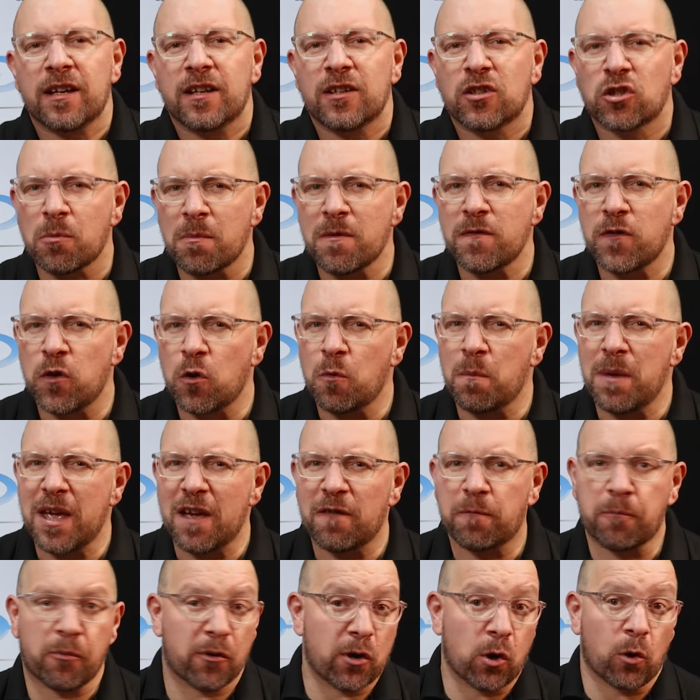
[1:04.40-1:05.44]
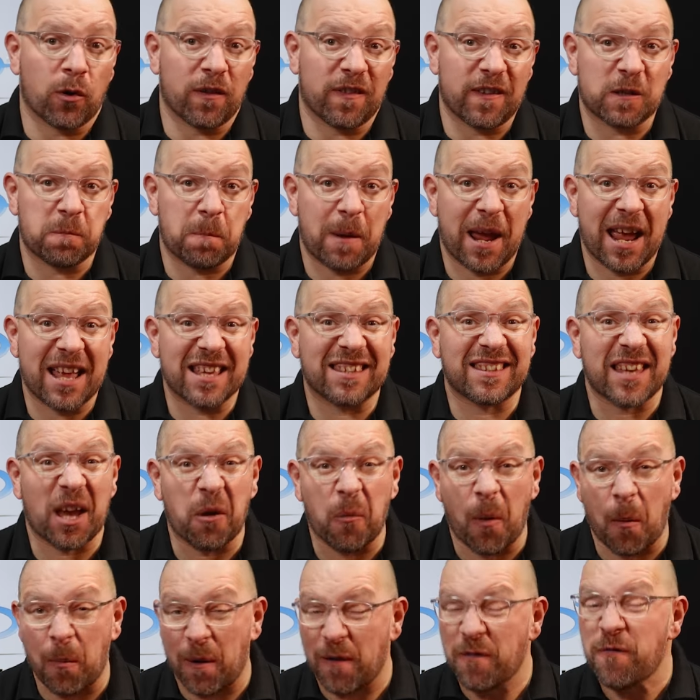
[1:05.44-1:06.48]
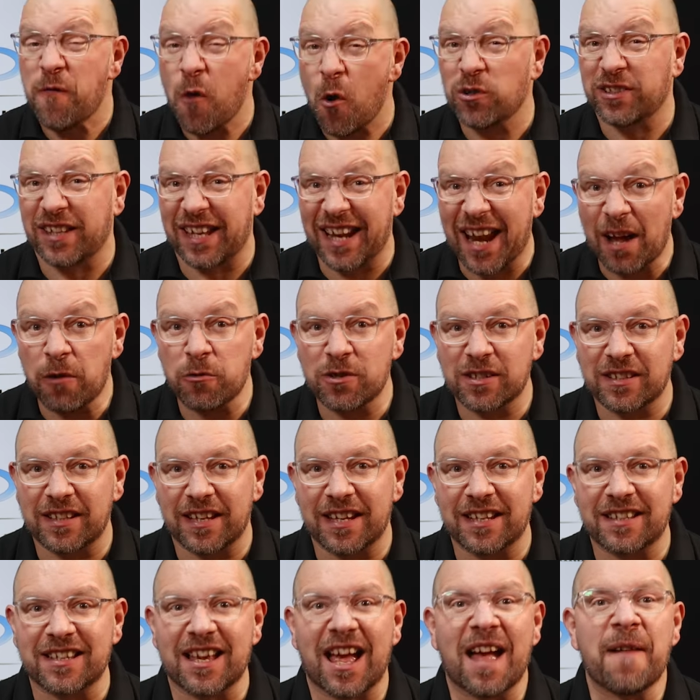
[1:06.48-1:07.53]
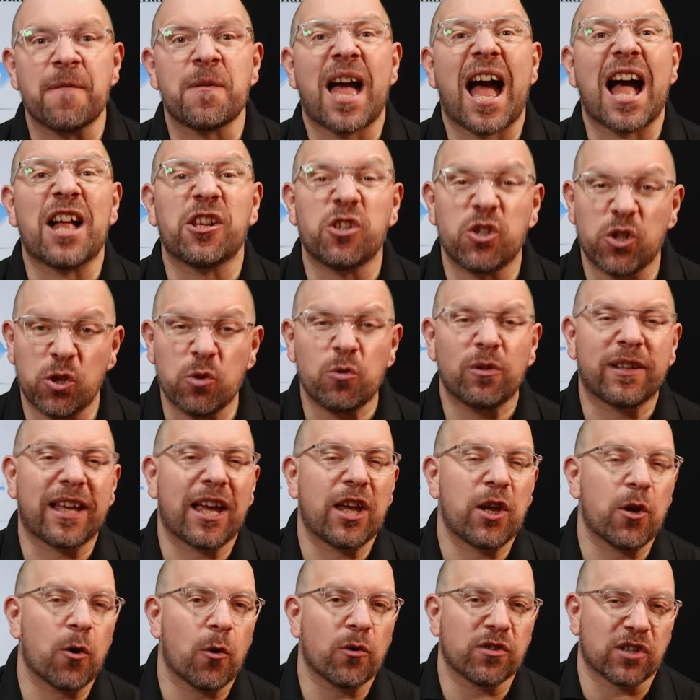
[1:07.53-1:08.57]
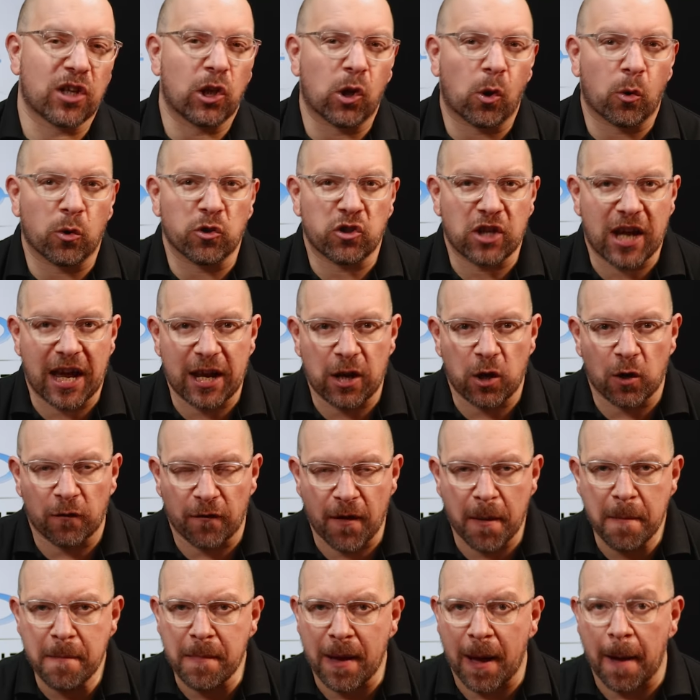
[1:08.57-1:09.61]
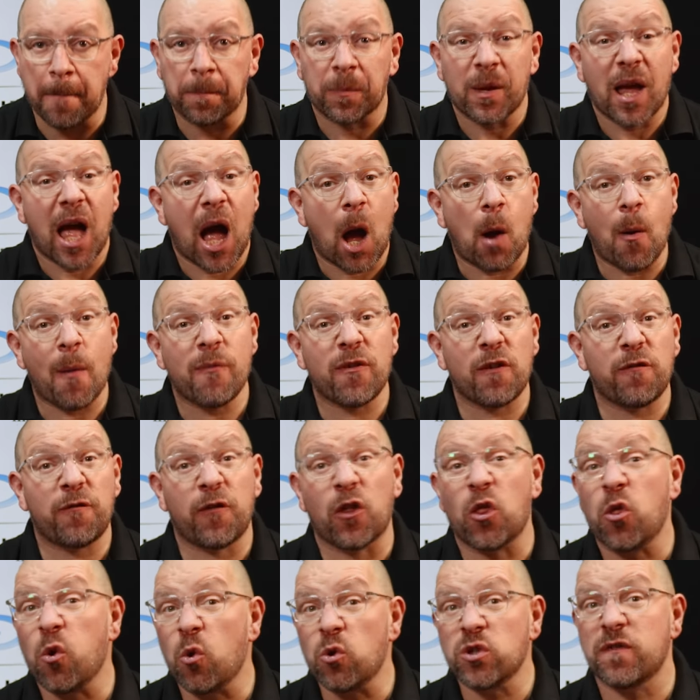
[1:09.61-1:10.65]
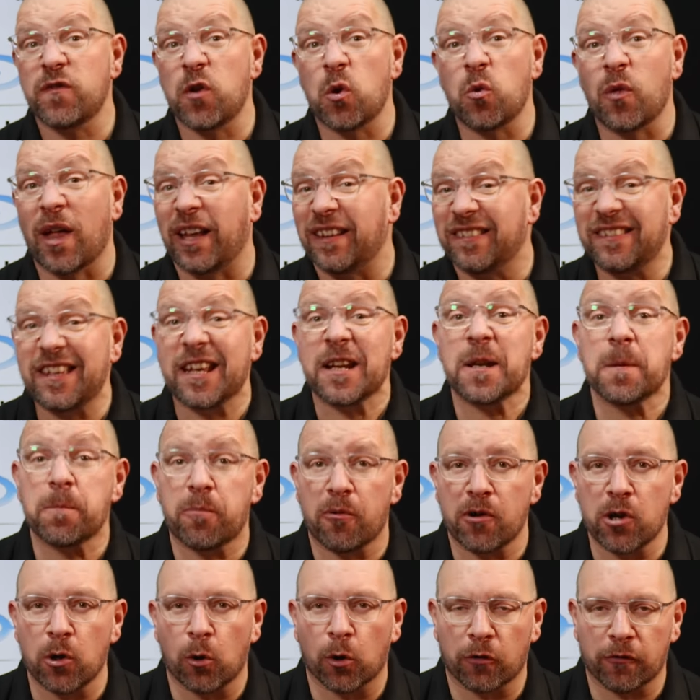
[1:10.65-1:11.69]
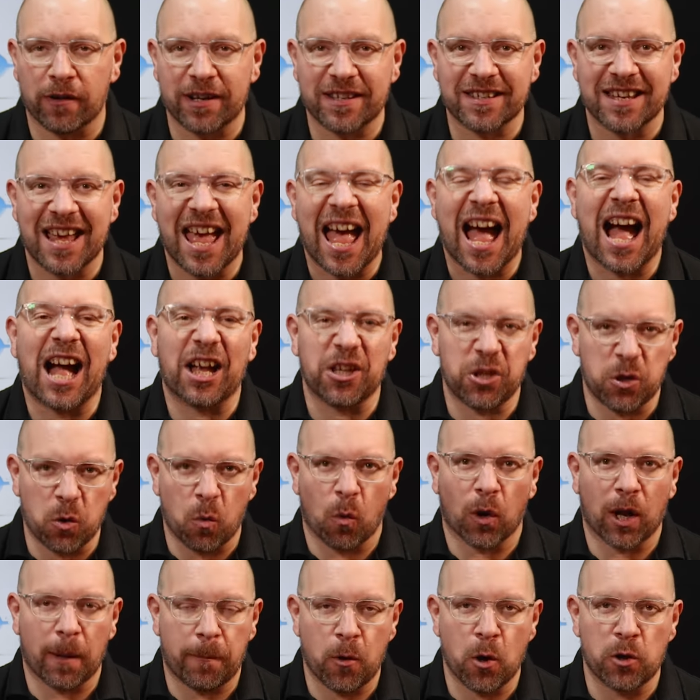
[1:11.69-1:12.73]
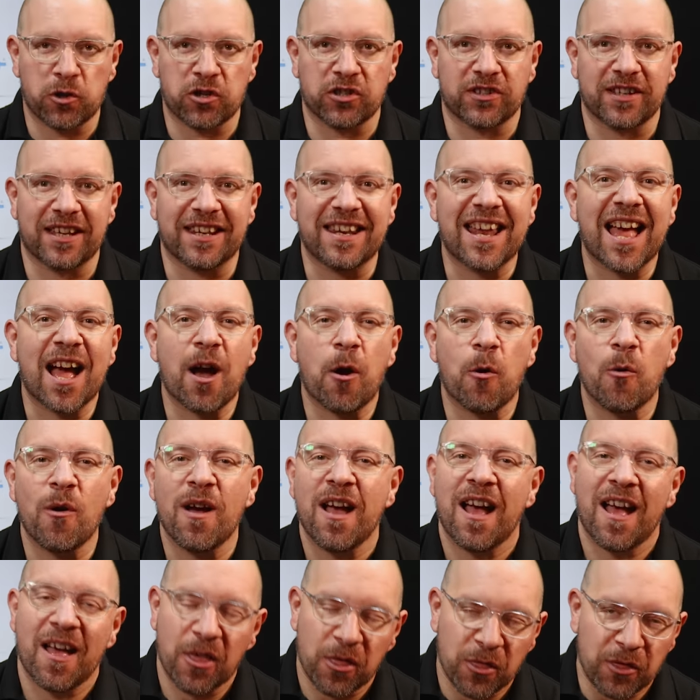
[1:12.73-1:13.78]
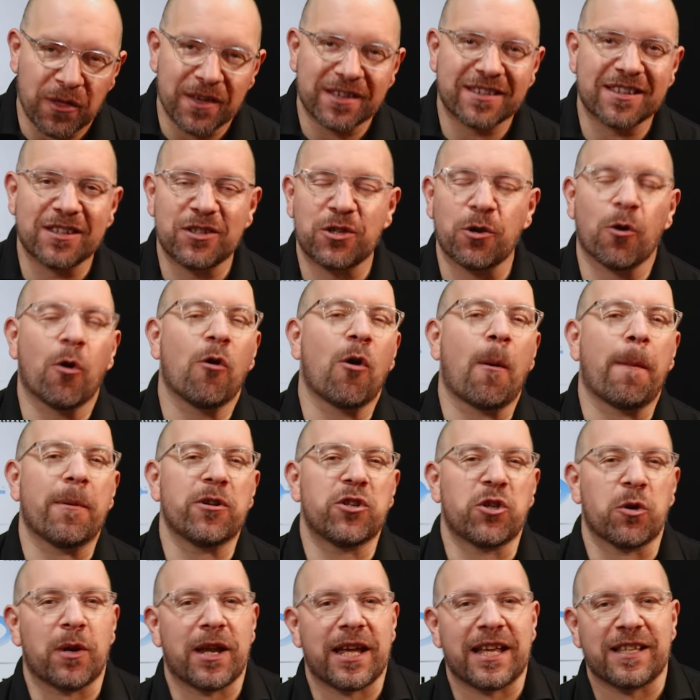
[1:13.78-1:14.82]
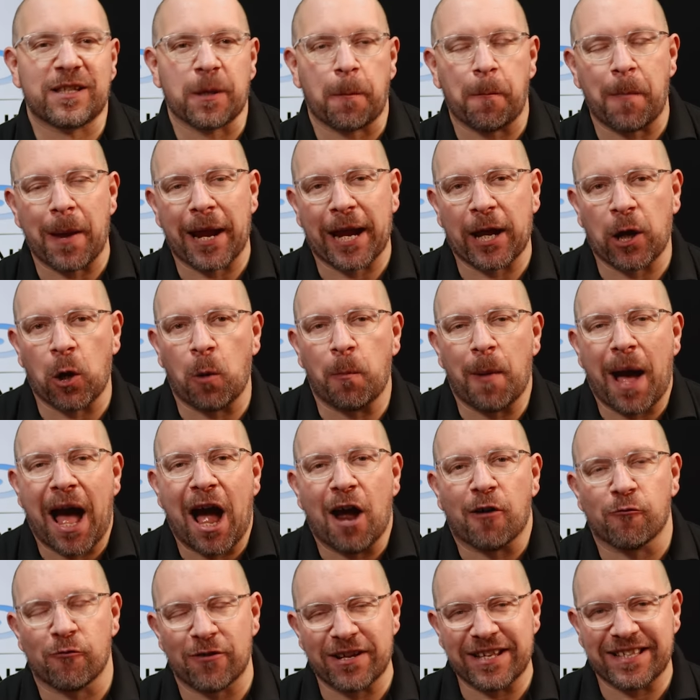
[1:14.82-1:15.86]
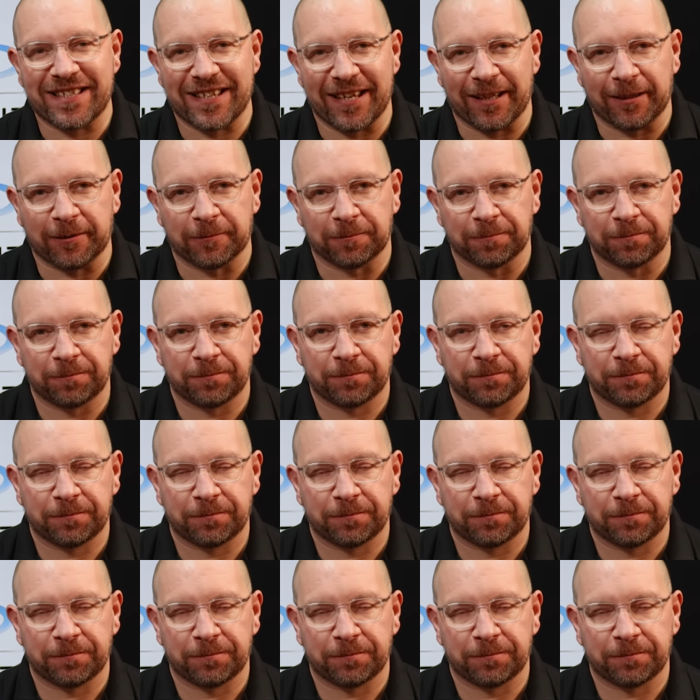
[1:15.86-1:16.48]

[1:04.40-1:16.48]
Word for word: Some of you may have pre-ordered this paint set when we first announced it, and you'll get yours at launch in November. However, for those of you that didn't pre-order it and you want to purchase it now, this is your opportunity to pick it up at retail.